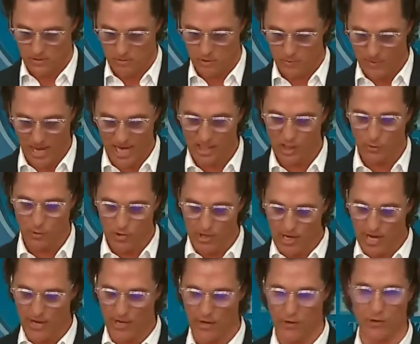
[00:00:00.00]
Responsible
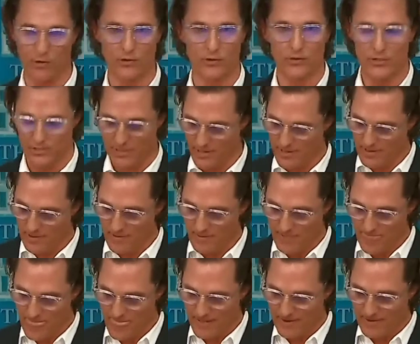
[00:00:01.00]
gun owners
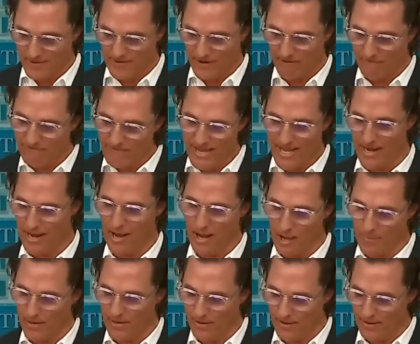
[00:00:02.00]
are fed
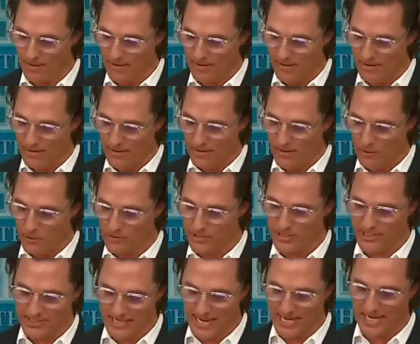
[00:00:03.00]
up with
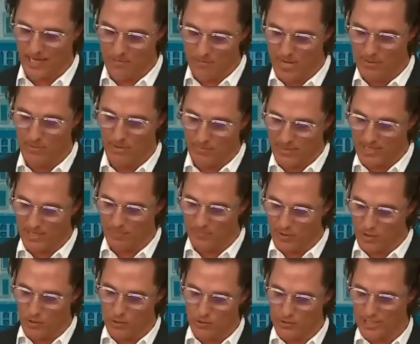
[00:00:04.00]
the Second Amendment being
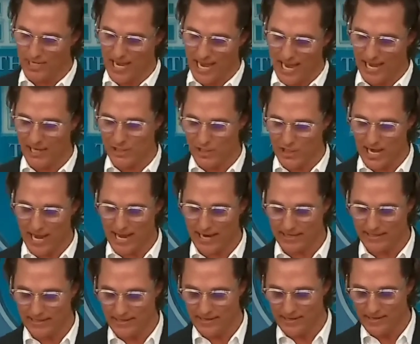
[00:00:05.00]
abused and
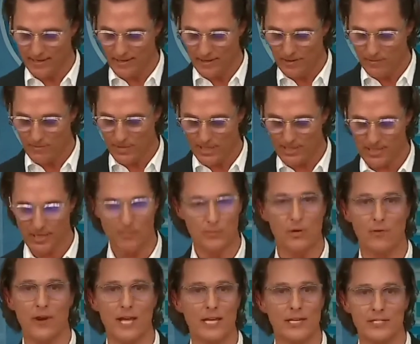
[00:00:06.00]
hijacked by some
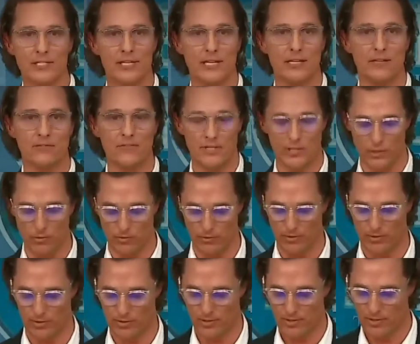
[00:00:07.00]
deranged
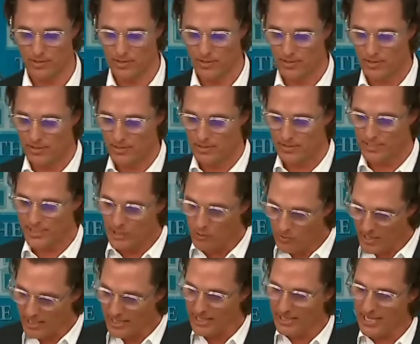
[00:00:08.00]
individuals. These
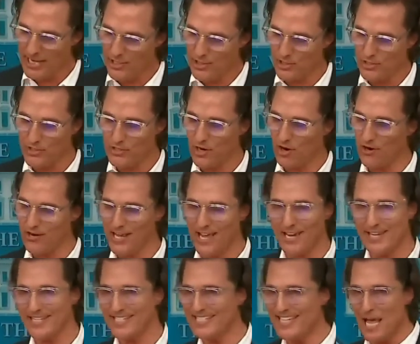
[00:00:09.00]
regulations are
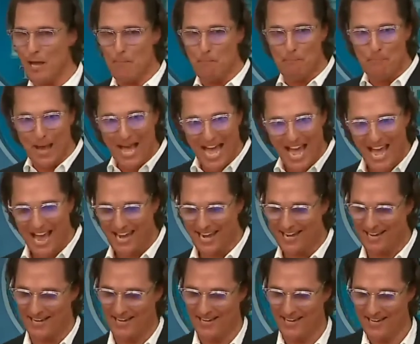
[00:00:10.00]
not a step
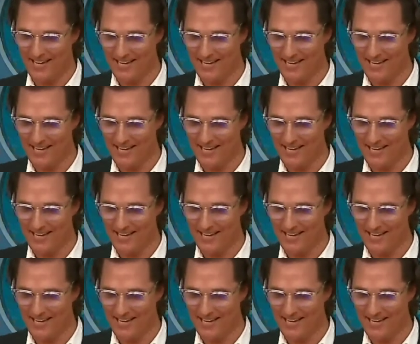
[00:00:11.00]
back.